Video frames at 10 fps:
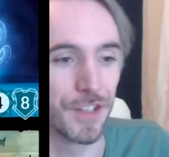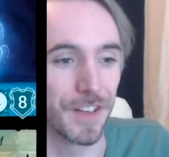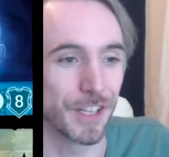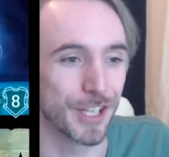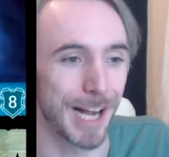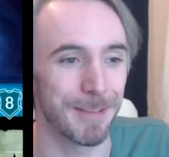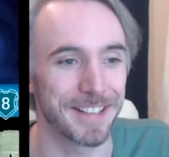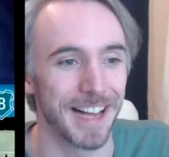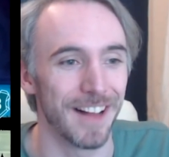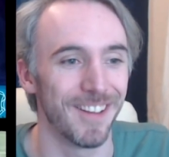
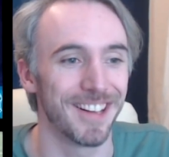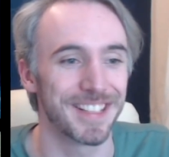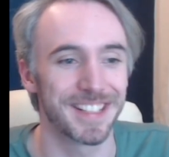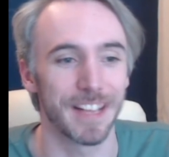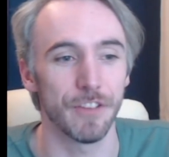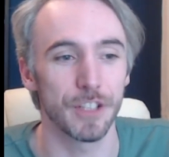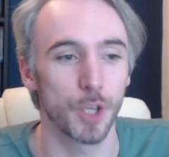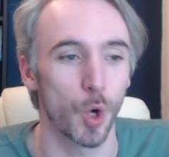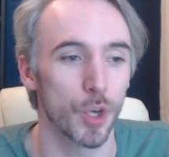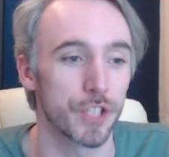Grammatala, 7
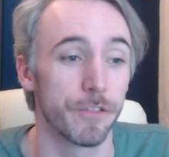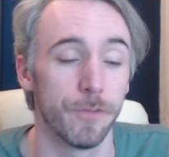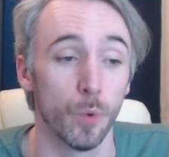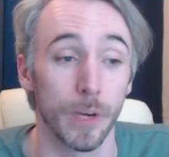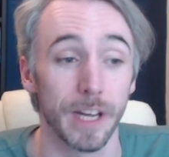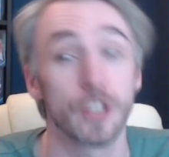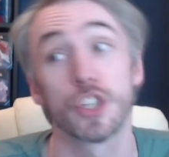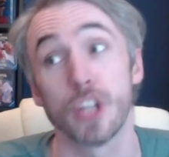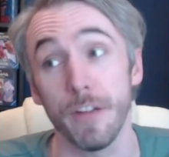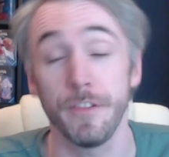cost, 4/8,
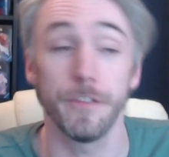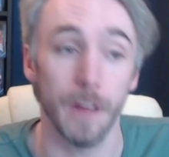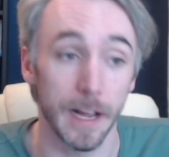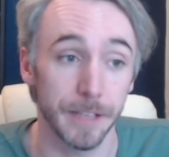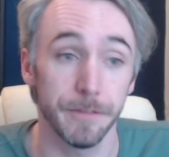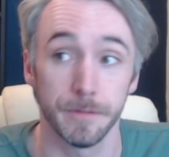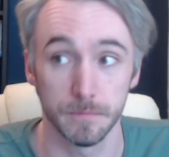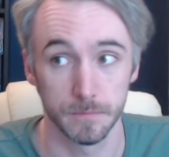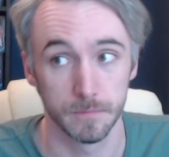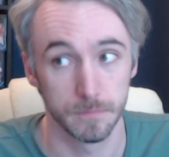shift 5.
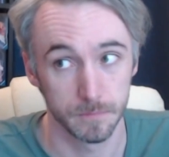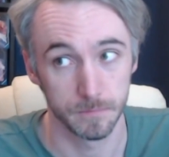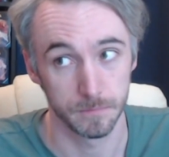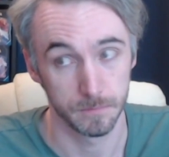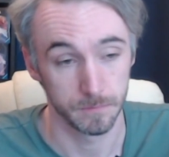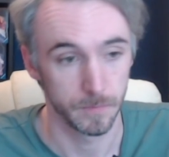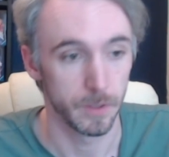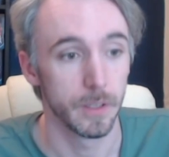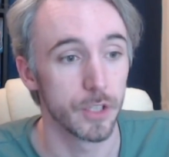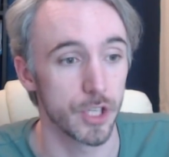
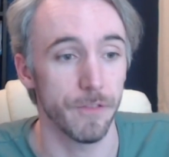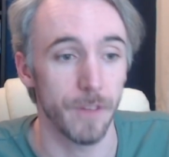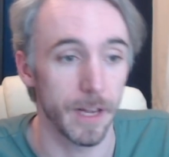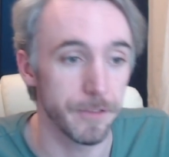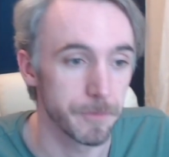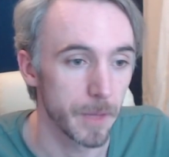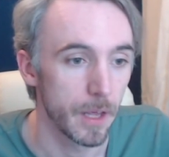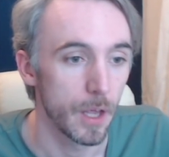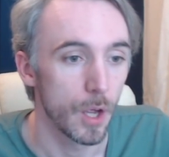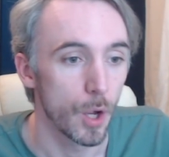Shift 5.
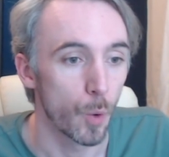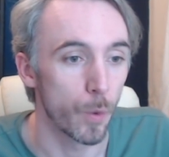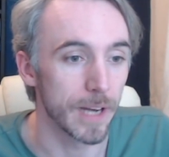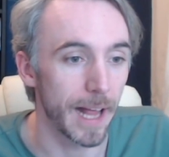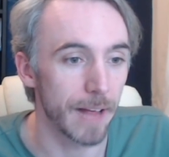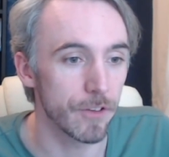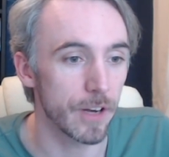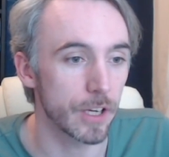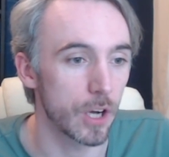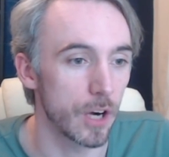Whenever a
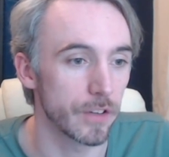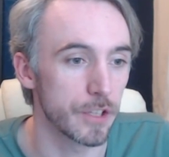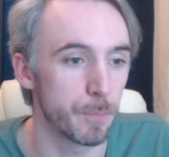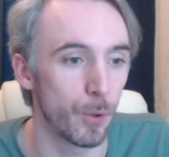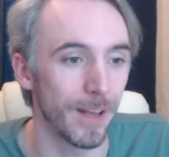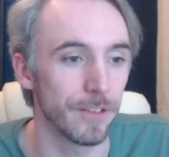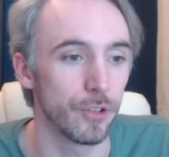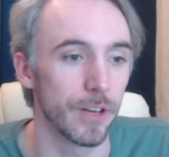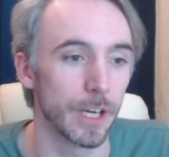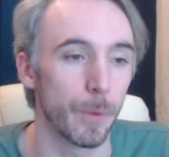card is put into
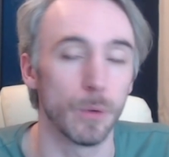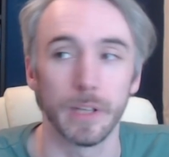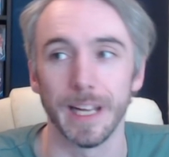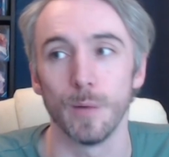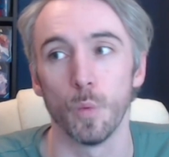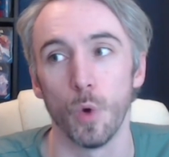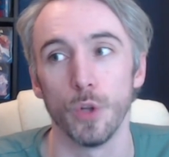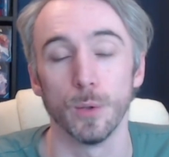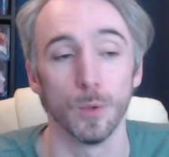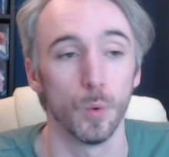your inkwell, gain
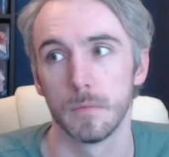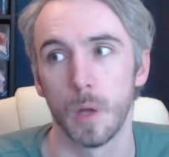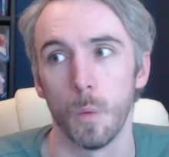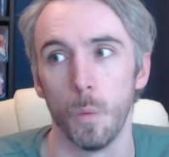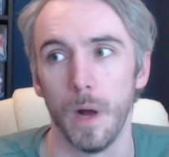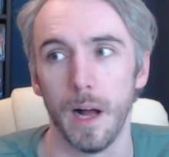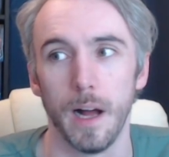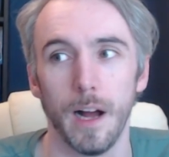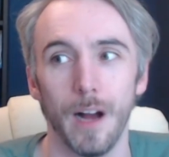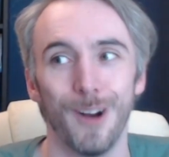1 lore.
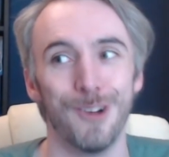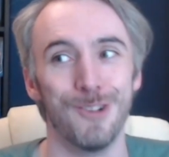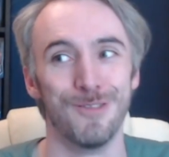Wow.